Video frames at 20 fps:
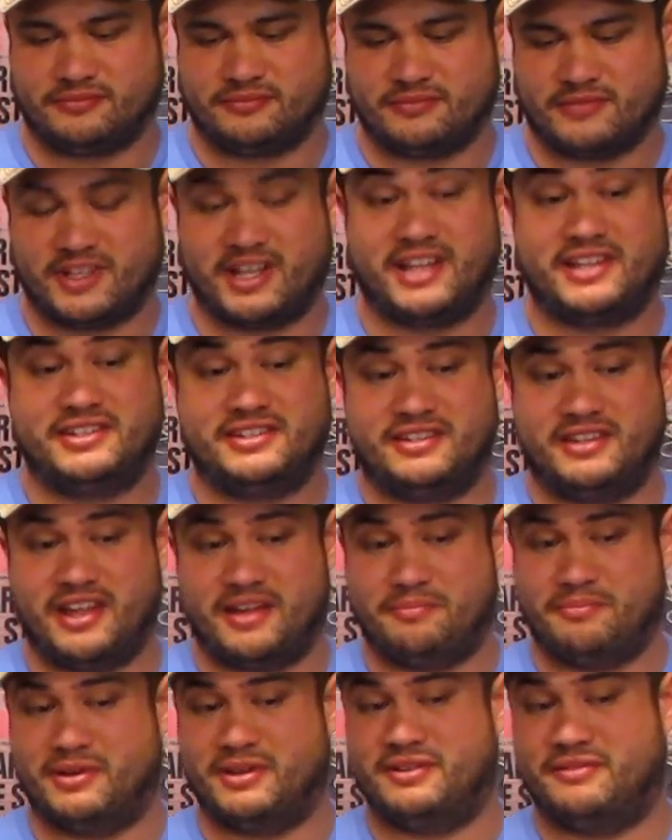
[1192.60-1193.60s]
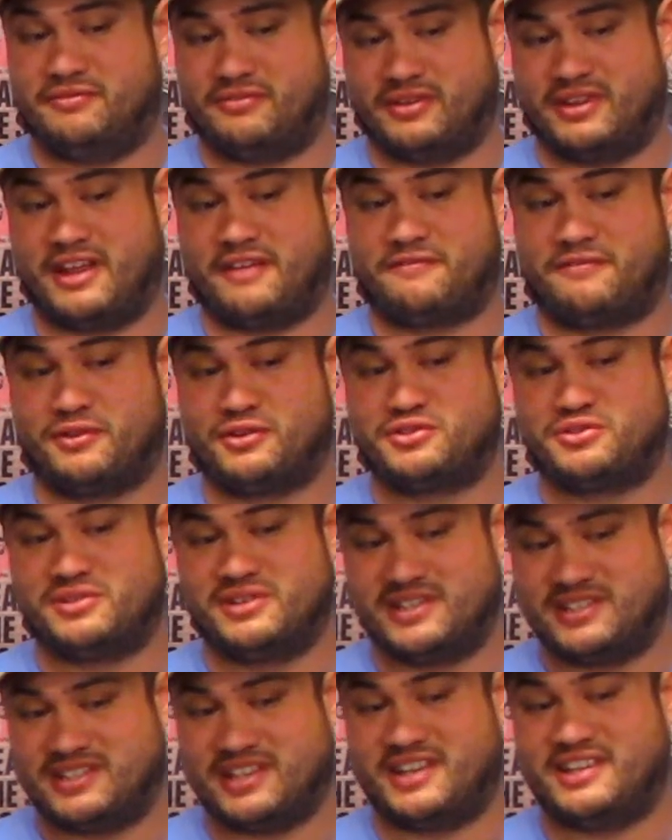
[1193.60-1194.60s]
but for that first
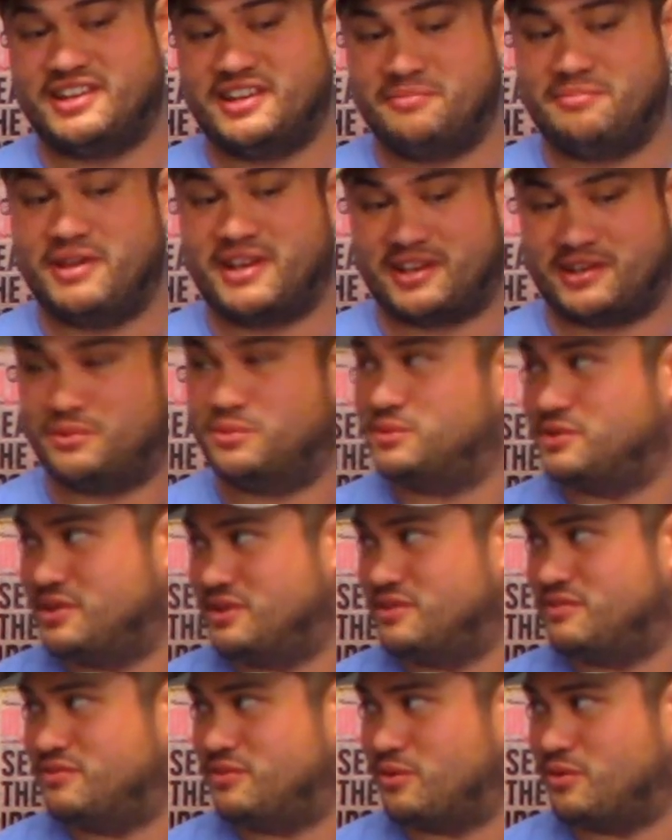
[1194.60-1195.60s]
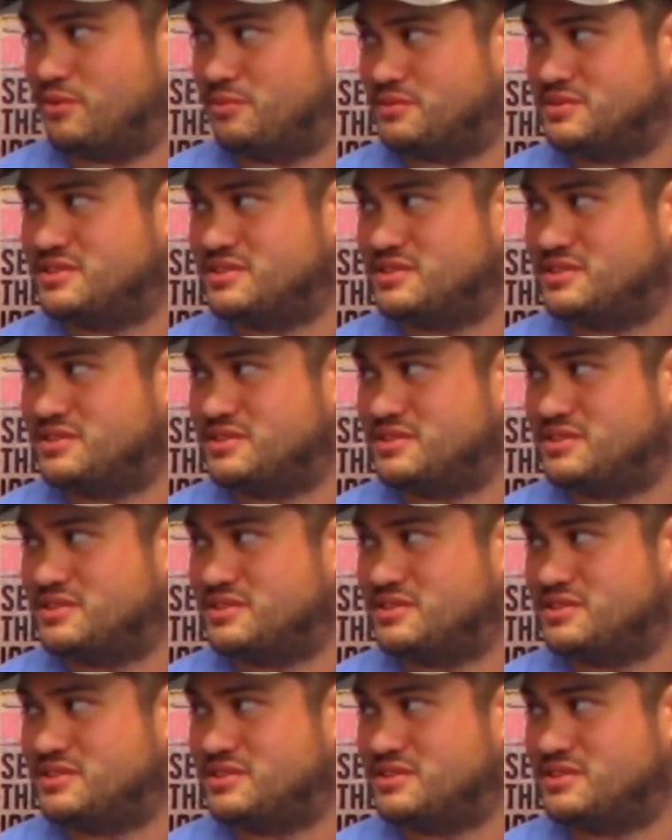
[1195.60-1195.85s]
release, they did make cool uniforms.